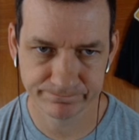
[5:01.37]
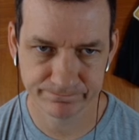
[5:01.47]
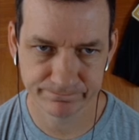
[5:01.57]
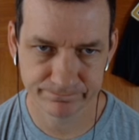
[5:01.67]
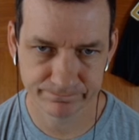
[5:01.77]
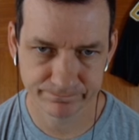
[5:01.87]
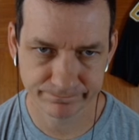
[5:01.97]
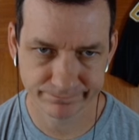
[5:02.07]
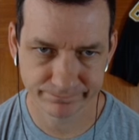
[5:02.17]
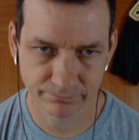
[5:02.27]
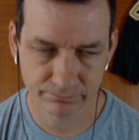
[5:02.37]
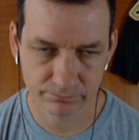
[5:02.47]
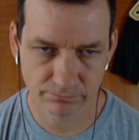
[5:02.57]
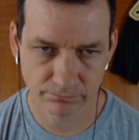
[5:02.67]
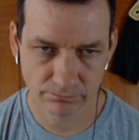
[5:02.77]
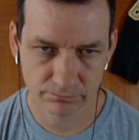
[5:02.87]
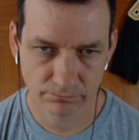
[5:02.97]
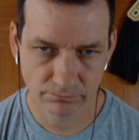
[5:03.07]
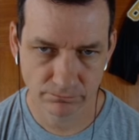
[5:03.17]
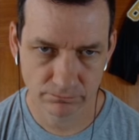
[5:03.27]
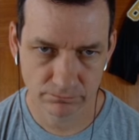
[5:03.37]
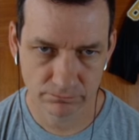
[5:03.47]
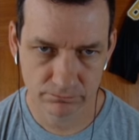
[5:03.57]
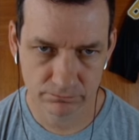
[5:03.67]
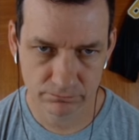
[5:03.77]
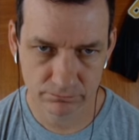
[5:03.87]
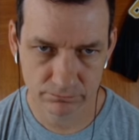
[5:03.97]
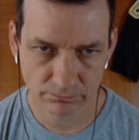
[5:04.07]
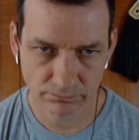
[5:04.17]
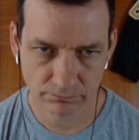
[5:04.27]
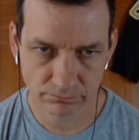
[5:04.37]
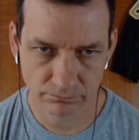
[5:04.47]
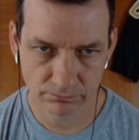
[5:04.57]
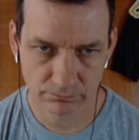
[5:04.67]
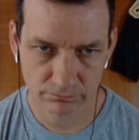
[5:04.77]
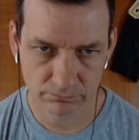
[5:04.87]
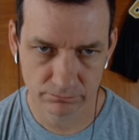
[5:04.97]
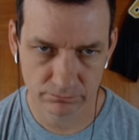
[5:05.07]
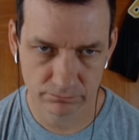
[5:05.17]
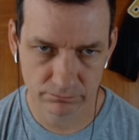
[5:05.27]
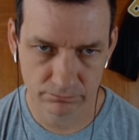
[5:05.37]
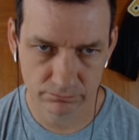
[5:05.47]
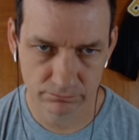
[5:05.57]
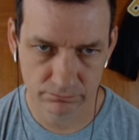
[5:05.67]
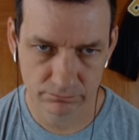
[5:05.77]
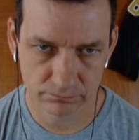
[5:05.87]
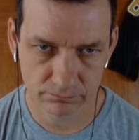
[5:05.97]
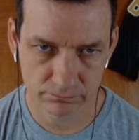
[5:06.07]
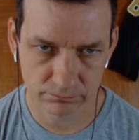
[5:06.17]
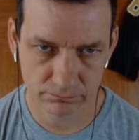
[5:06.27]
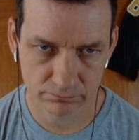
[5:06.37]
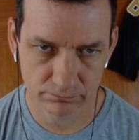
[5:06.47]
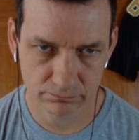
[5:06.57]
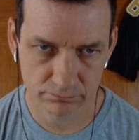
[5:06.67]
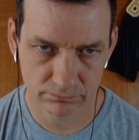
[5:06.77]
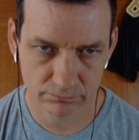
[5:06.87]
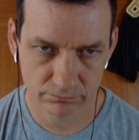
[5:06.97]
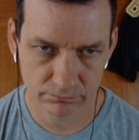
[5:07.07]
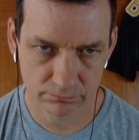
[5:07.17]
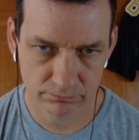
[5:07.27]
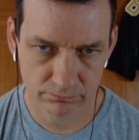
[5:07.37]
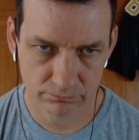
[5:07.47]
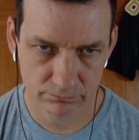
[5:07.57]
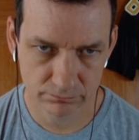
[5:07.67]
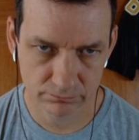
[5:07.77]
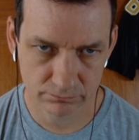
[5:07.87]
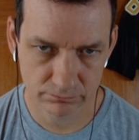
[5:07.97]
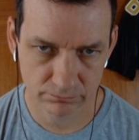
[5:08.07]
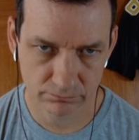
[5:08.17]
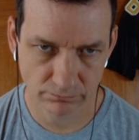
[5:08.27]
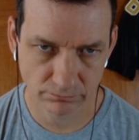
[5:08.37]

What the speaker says: No words are spoken by the person on screen.